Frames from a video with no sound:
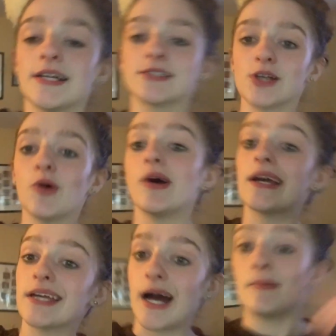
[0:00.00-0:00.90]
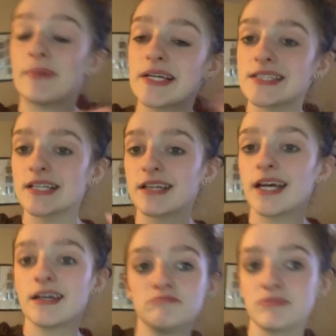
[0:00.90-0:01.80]
So yeah,
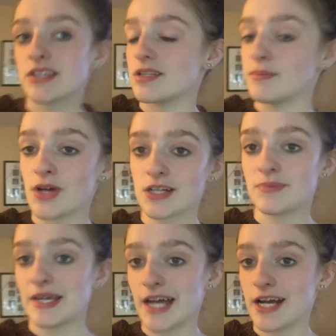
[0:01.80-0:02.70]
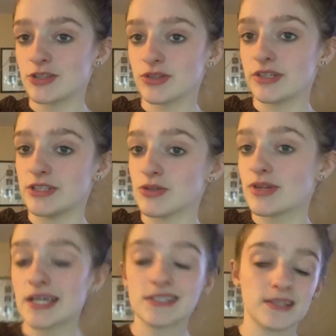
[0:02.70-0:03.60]
basically some dogs may naturally do
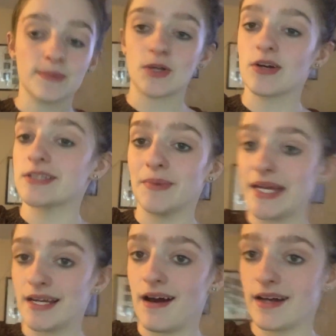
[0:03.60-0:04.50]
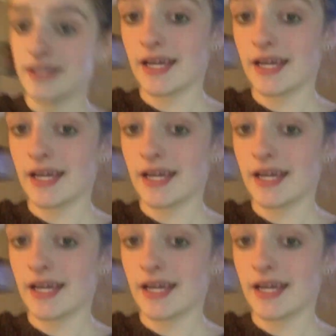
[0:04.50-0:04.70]
this, some dogs may not.